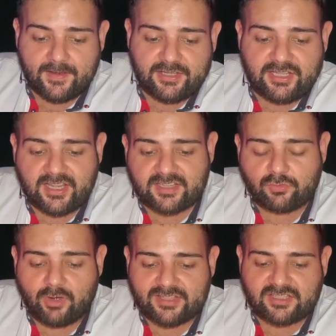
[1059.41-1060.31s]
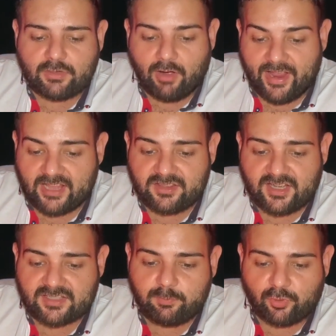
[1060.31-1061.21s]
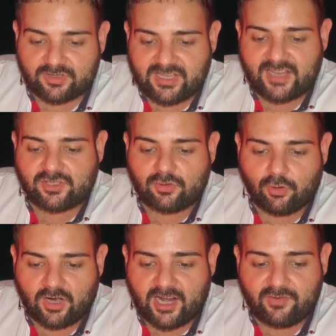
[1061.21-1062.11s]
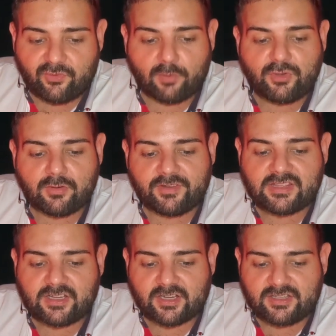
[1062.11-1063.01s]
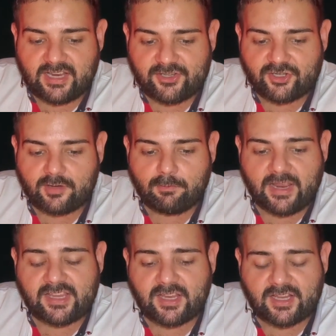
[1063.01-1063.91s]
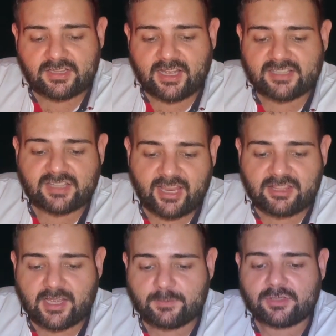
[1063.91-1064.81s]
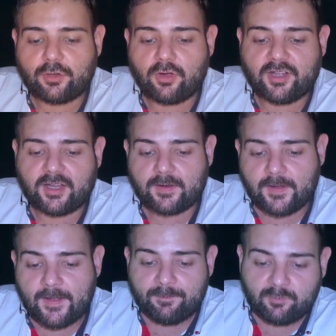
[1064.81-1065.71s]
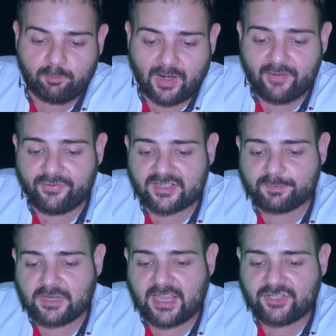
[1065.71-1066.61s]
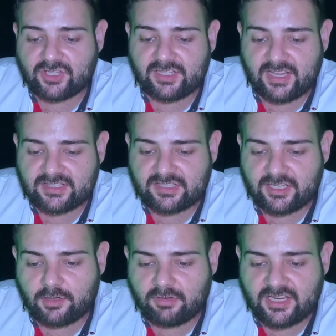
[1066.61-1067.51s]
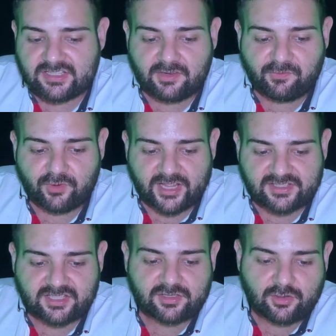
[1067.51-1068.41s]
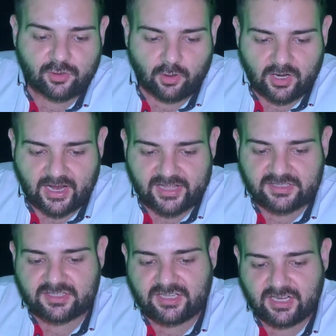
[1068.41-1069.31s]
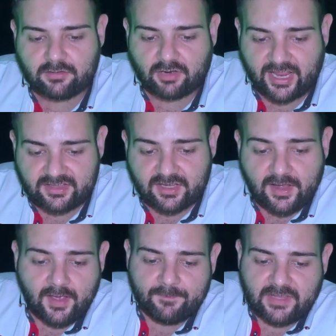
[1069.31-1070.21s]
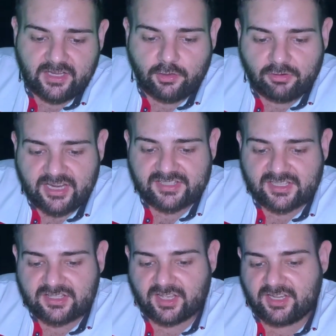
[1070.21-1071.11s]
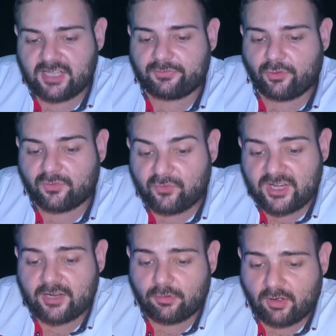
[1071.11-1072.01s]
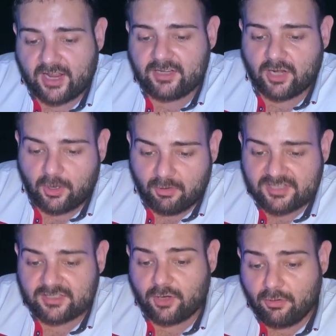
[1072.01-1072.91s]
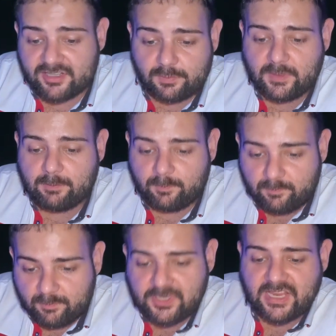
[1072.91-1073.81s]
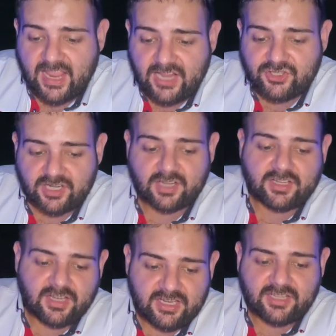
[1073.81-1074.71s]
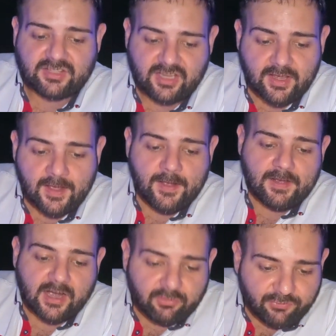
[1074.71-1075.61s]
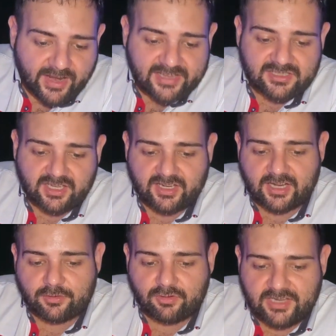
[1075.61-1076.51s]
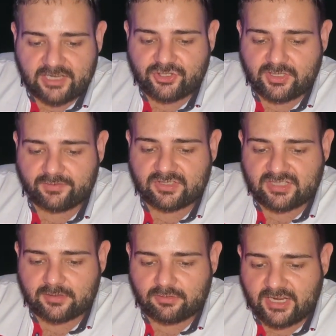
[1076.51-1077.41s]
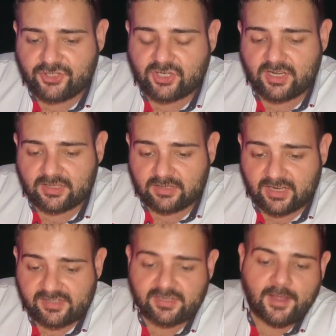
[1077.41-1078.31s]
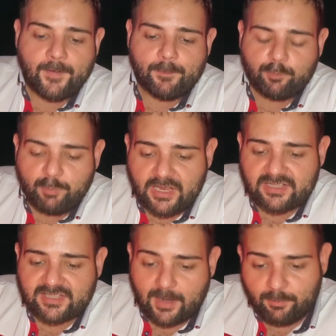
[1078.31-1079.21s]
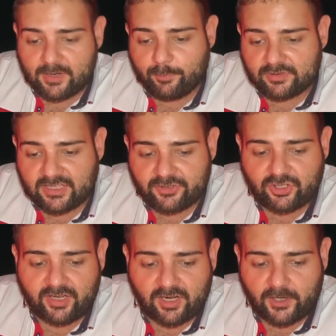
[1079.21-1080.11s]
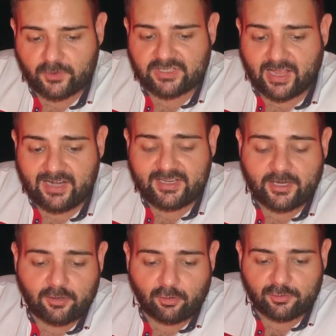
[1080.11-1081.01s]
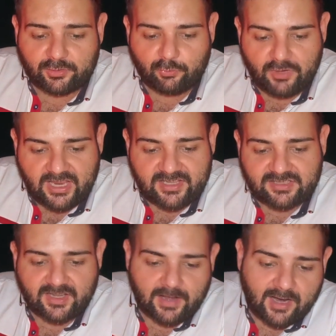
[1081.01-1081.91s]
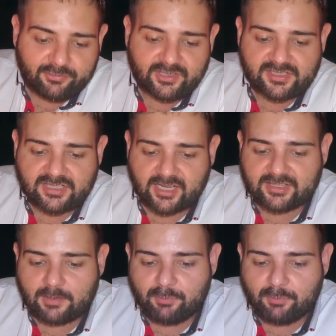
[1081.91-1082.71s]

Here's what CYA does: protects chlorine from UV degradation, making it last 8 times longer, buffers pH against increase, influences chlorine's kill rate, increases the need for free chlorine, lowers pH and alkalinity, affects the calculation of the saturation index, builds up and potentially allows algae growth weeks after startup,